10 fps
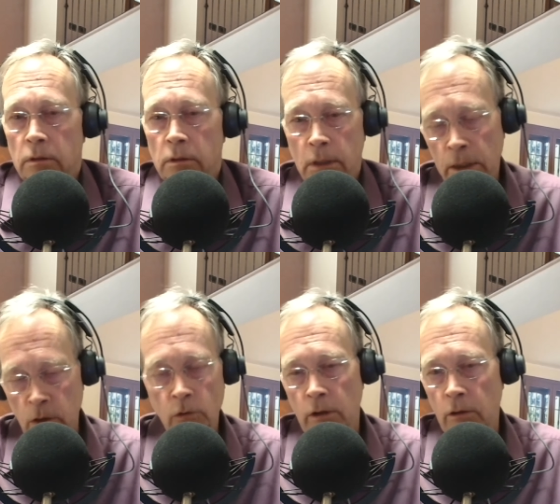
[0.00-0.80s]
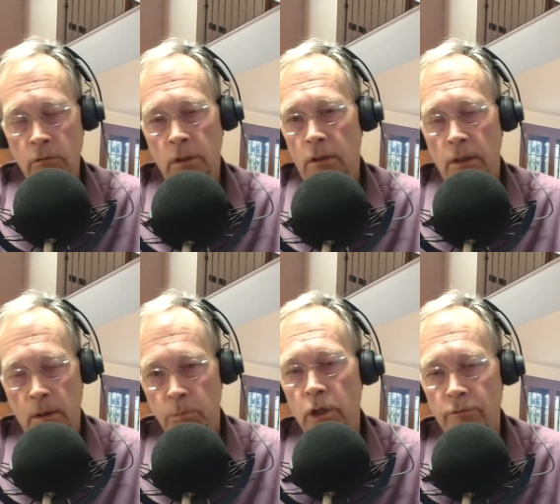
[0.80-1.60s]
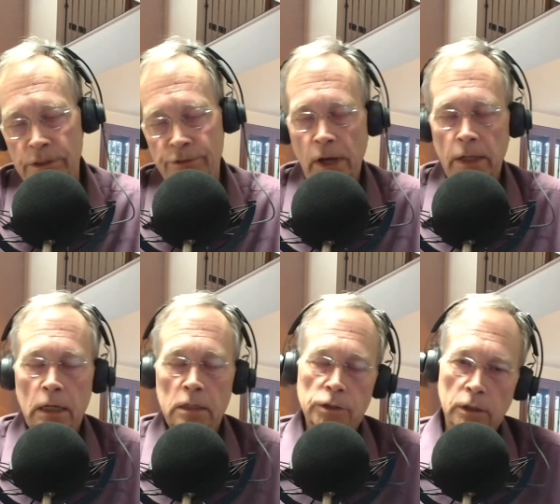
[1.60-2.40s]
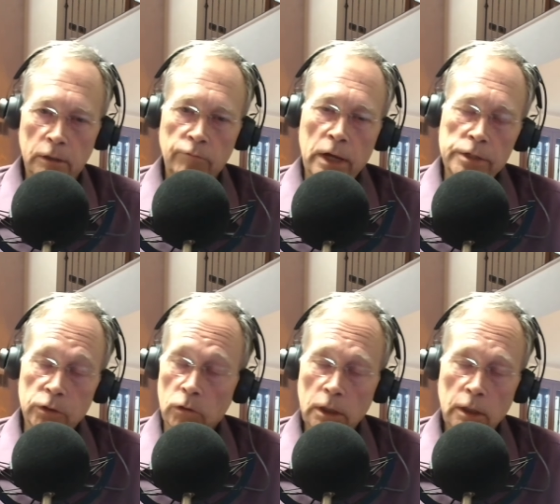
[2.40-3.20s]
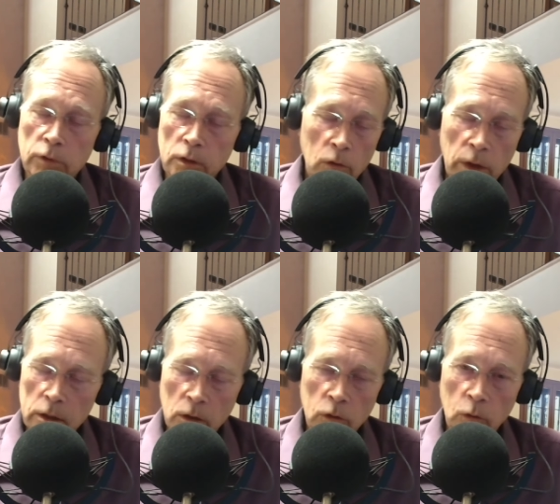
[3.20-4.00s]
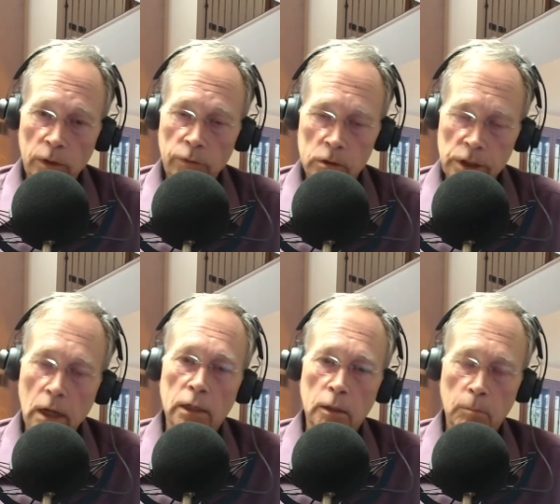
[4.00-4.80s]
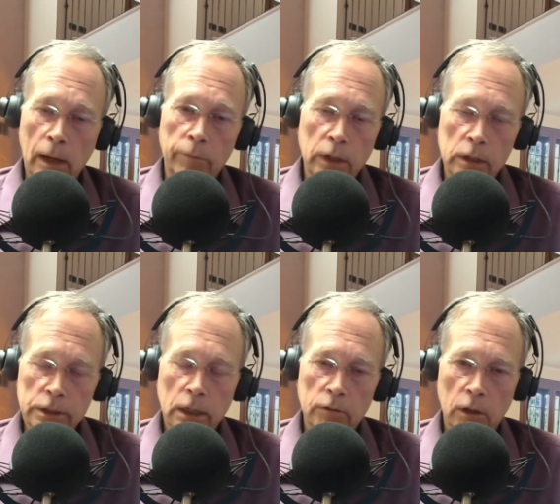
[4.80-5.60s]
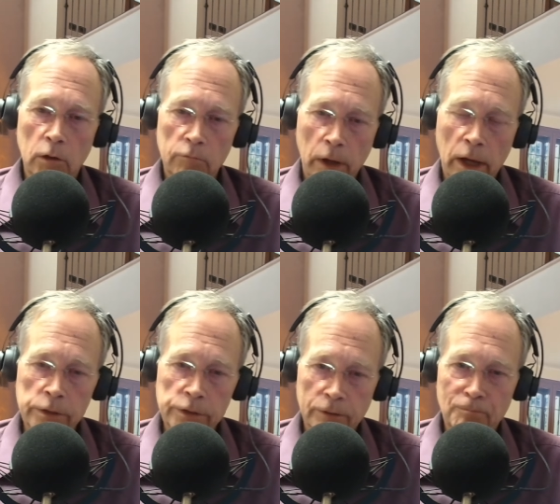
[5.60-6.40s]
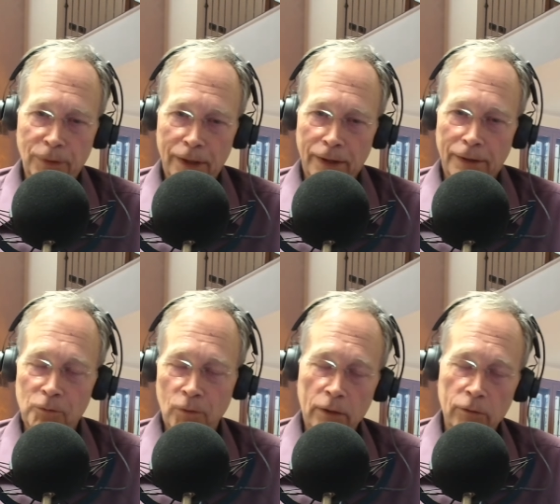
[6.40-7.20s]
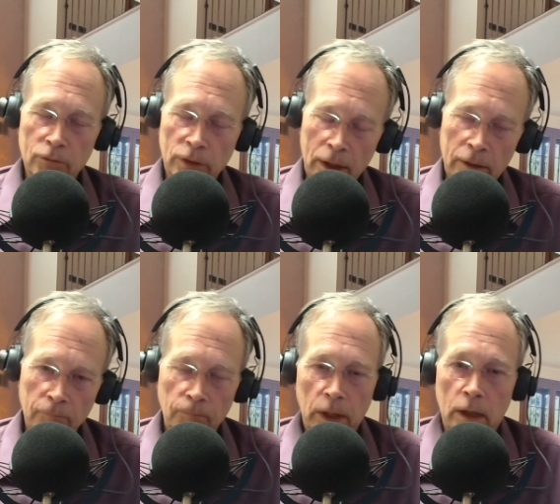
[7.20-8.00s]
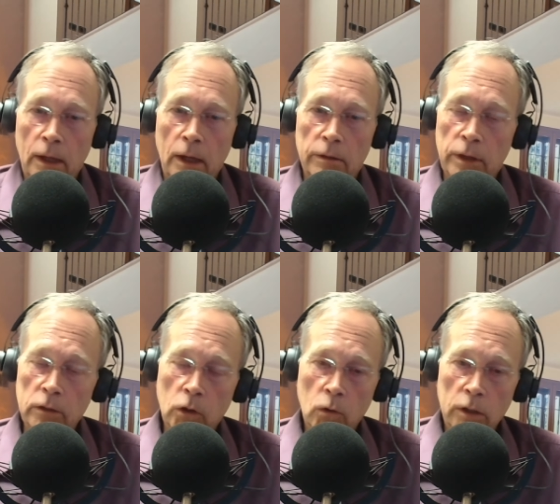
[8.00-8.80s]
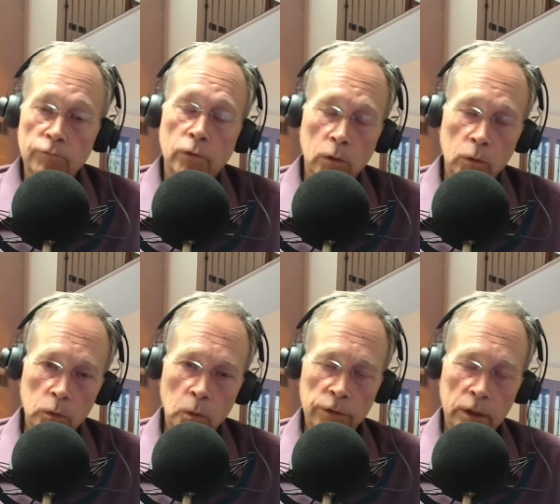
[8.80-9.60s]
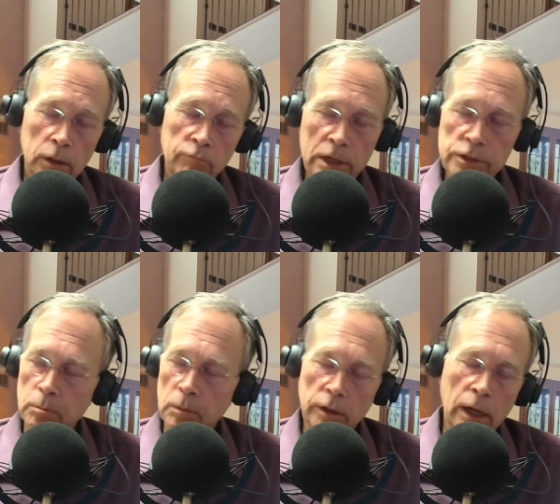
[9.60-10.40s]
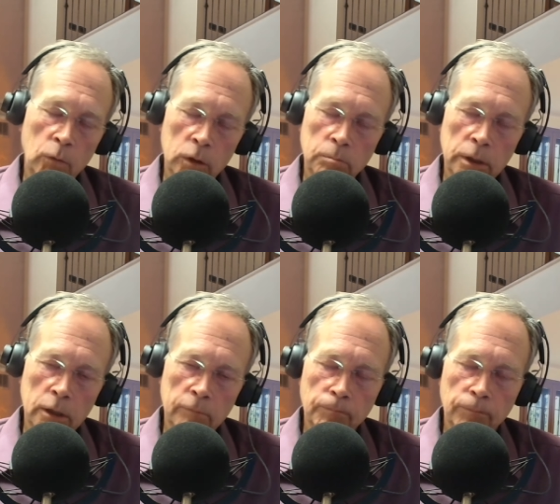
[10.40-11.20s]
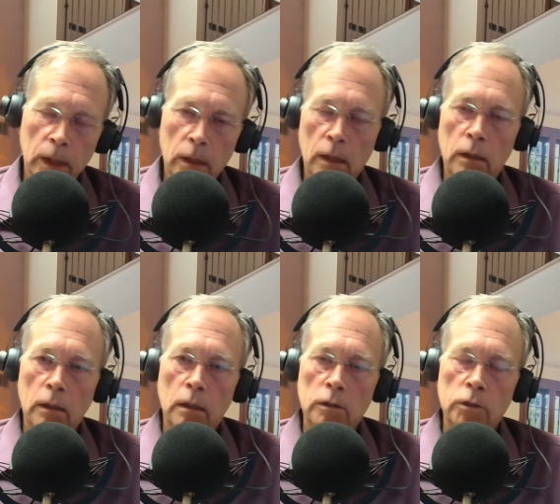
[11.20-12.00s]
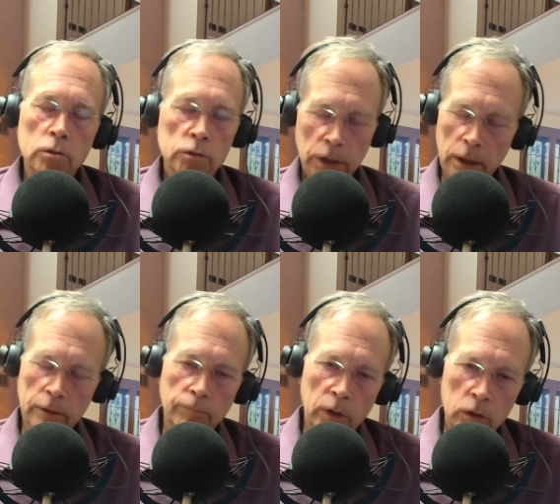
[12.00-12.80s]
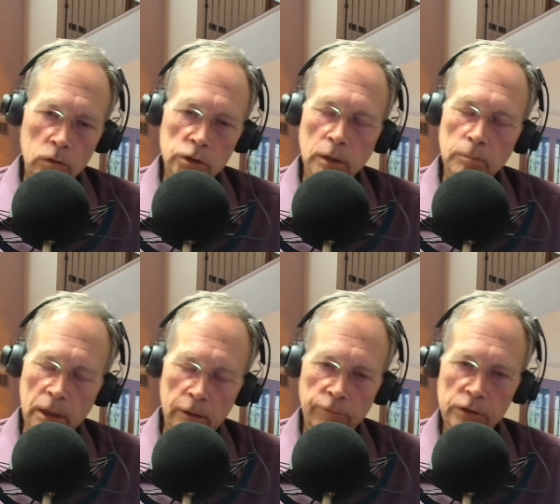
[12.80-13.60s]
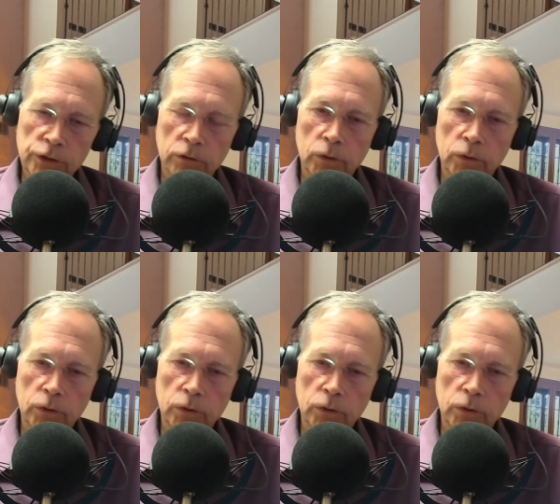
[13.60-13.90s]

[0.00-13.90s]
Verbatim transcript: they know their previous financial advisor, and even though they don't know what they're talking about, they take their advice rather than going forward with an investment that would be hugely, hugely beneficial to